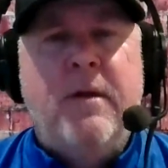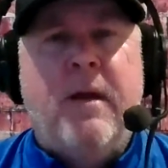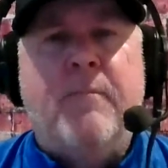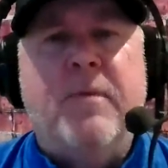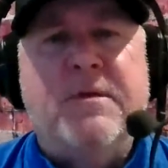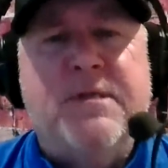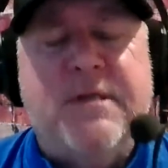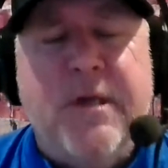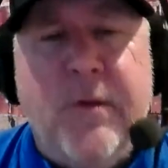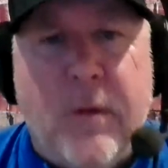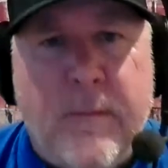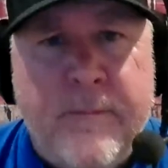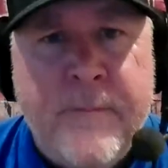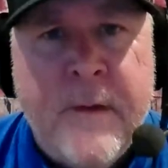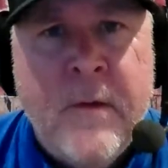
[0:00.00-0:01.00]
Number
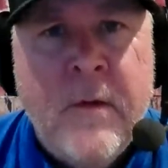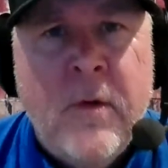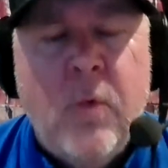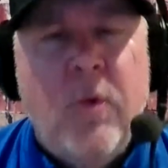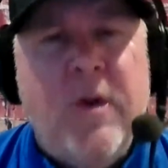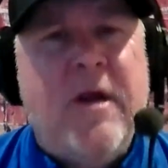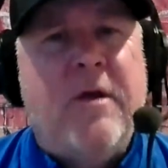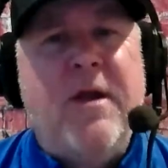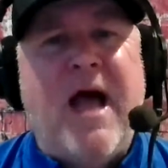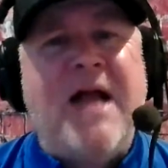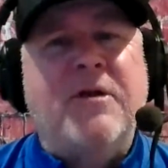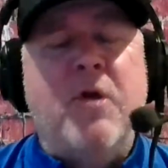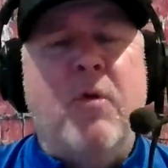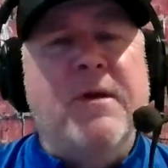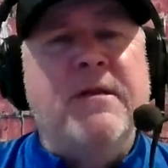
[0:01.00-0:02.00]
two, we are
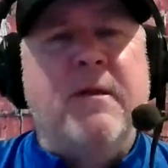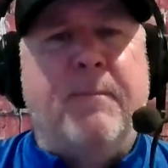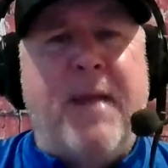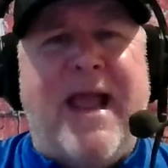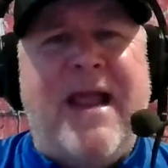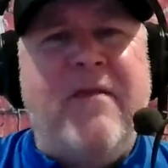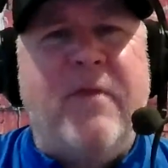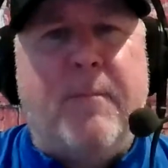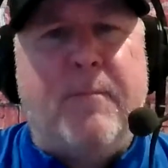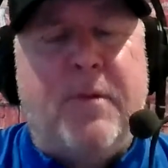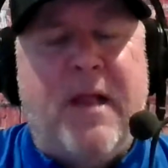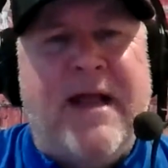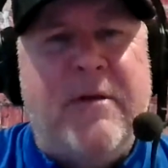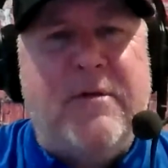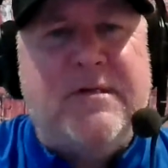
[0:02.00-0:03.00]
not going to pay
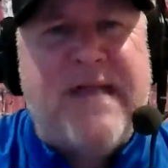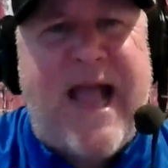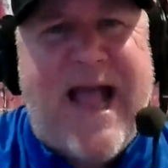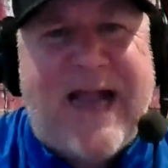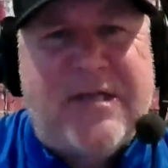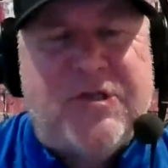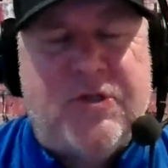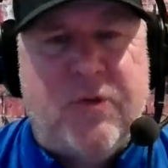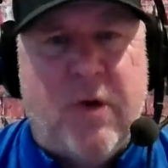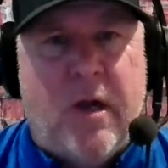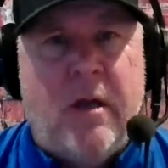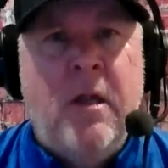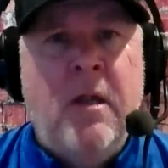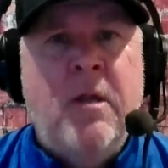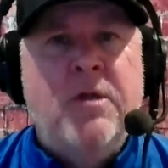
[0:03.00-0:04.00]
the players
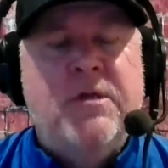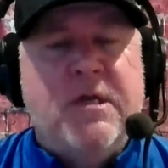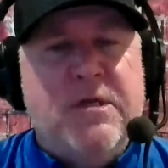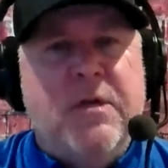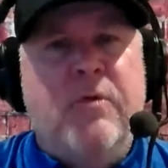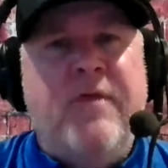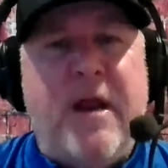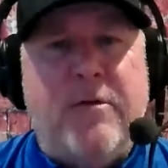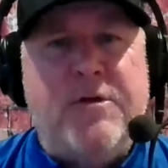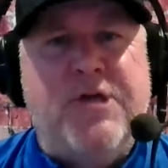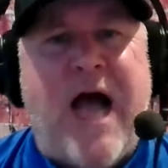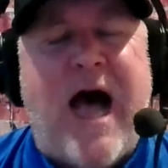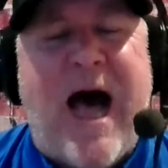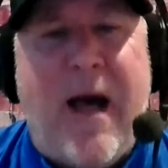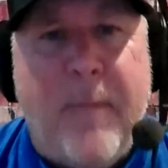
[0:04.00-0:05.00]
extra to do their
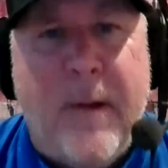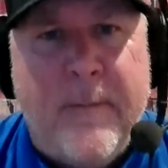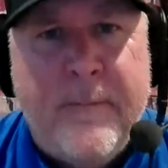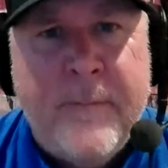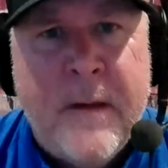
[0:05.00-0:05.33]
job,